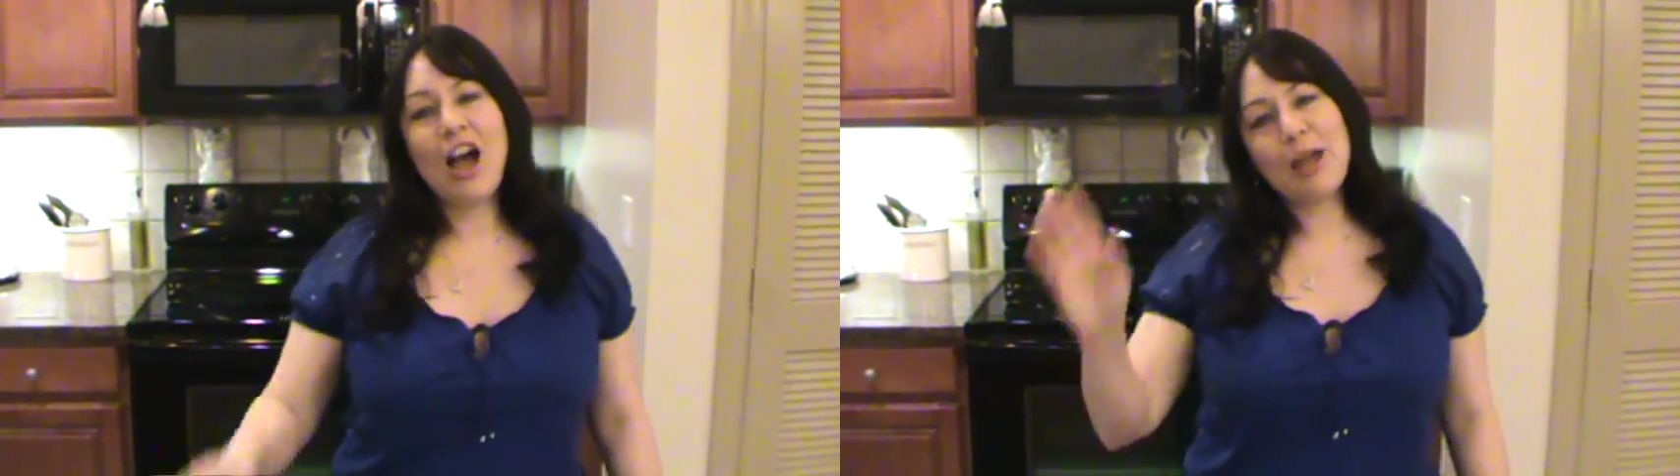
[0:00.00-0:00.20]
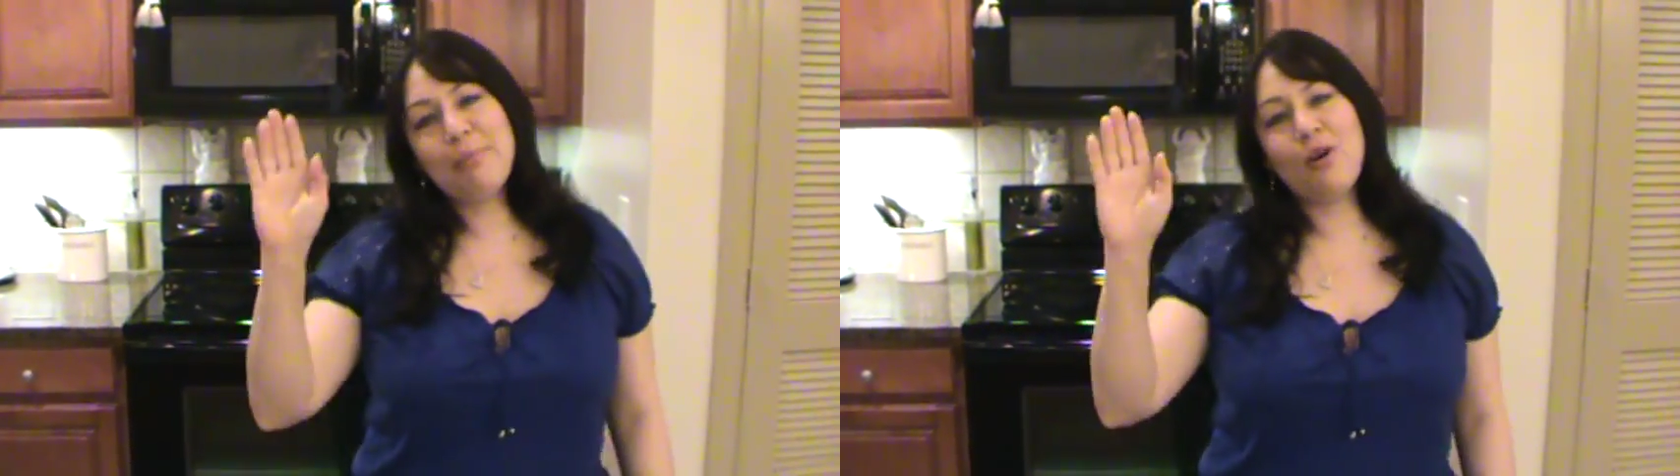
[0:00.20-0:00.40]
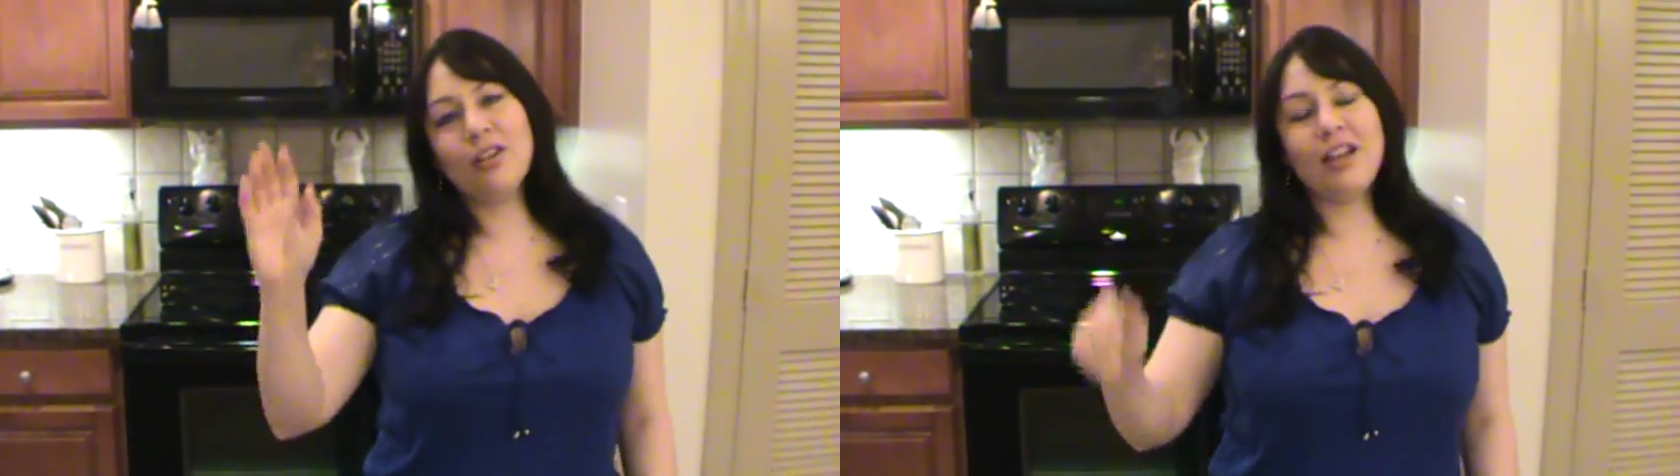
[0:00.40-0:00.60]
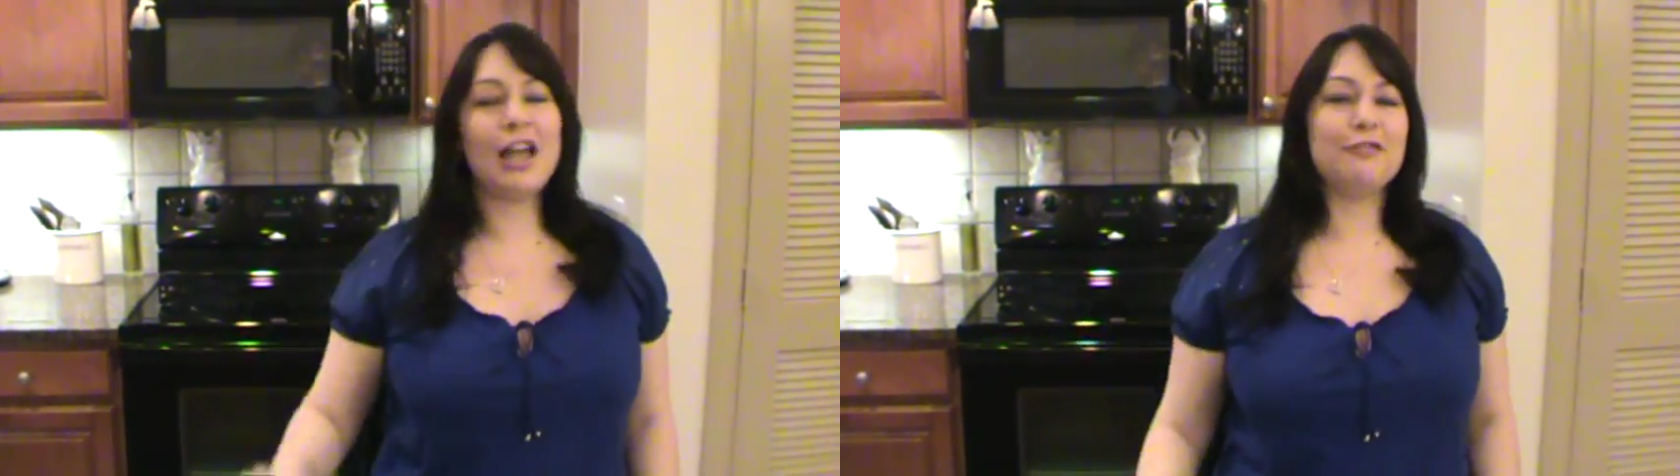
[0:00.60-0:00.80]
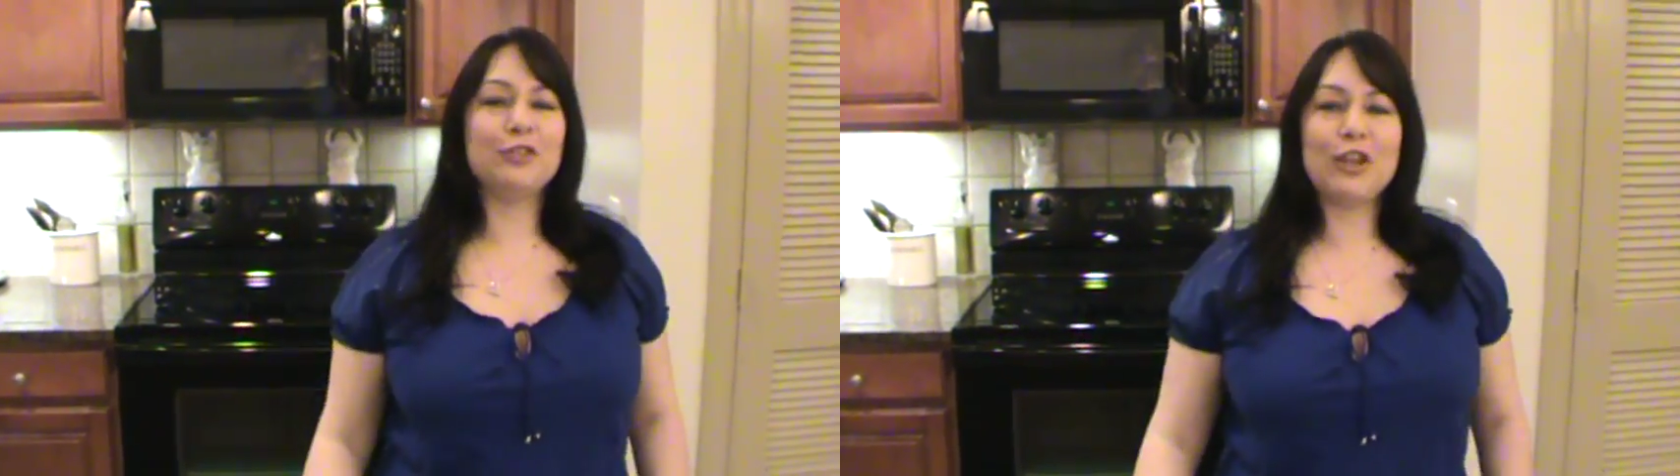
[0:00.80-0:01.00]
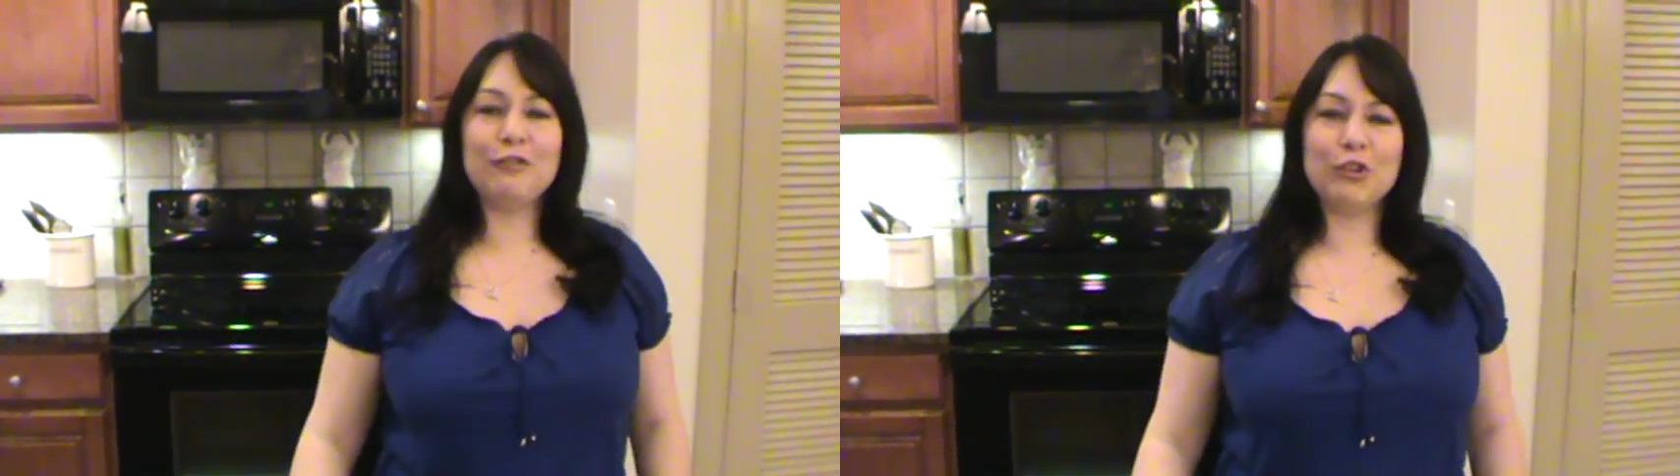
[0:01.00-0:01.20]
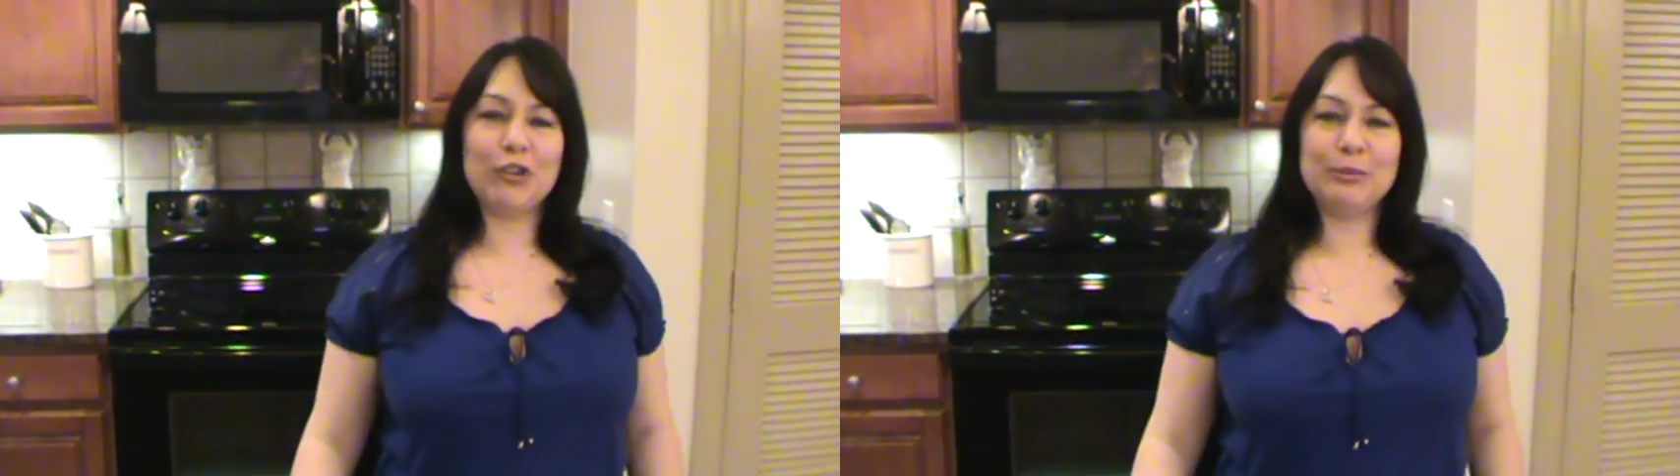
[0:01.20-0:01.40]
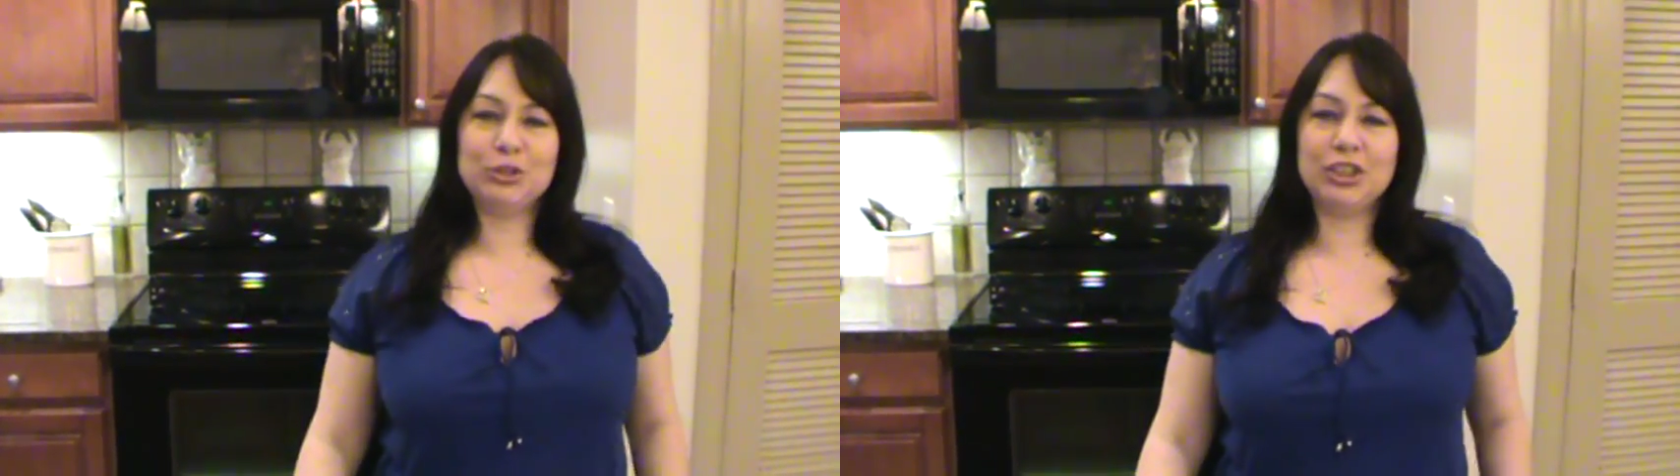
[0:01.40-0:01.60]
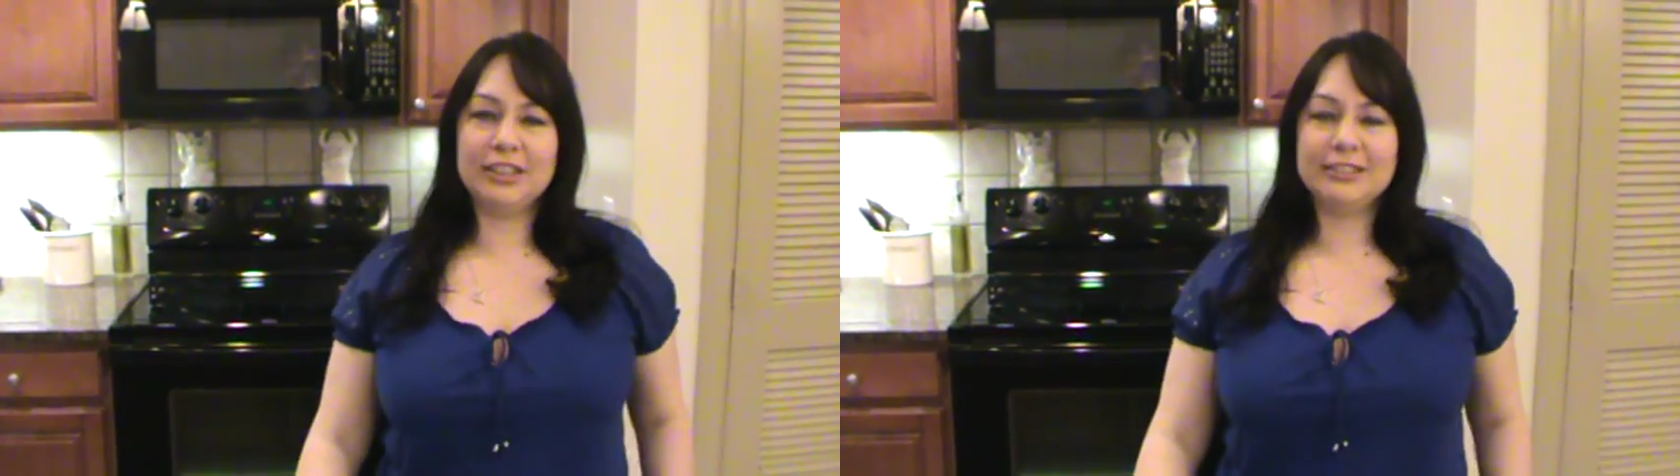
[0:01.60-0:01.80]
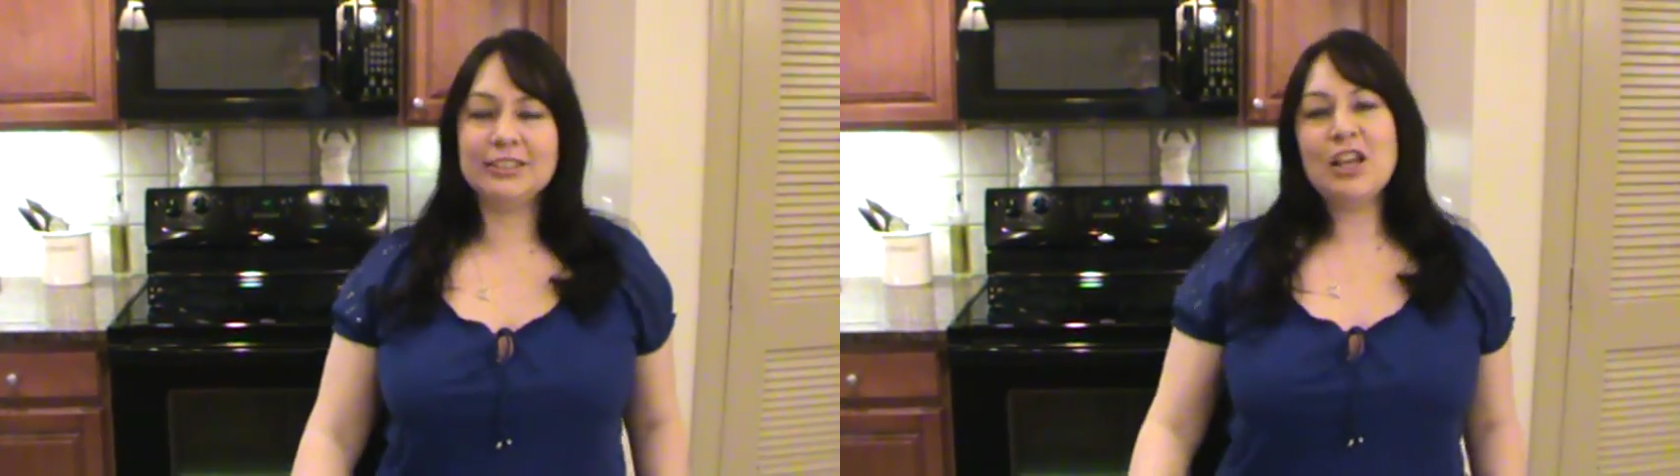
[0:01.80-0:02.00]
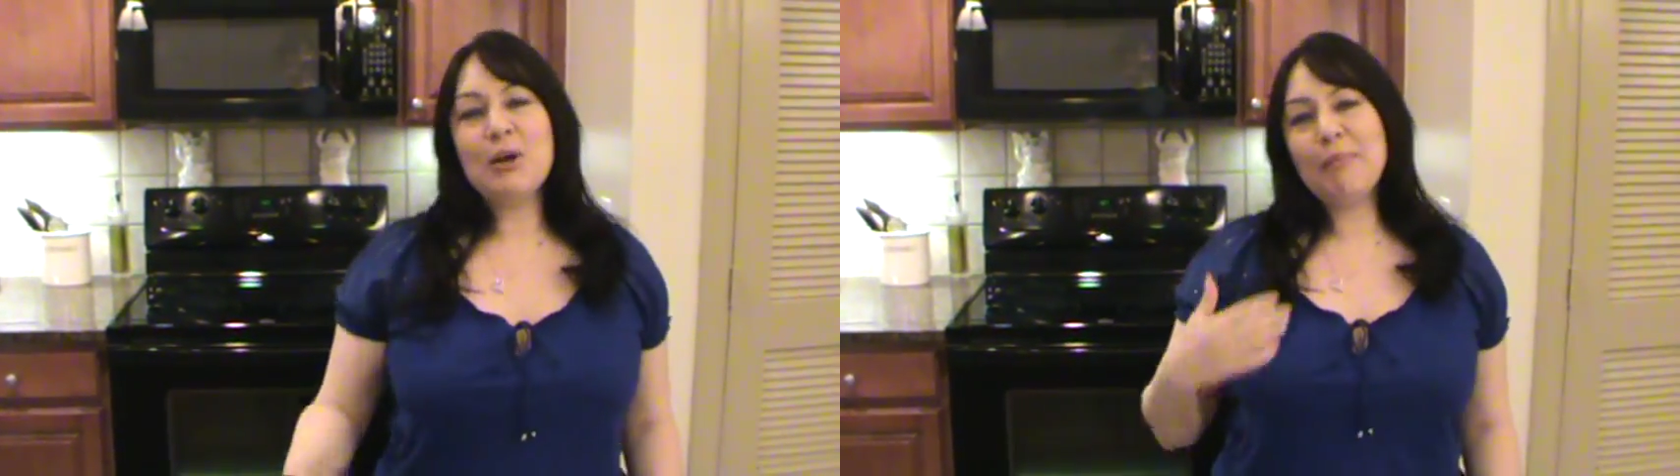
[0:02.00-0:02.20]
Hi Paula, hi Philadelphia Cream Cheese.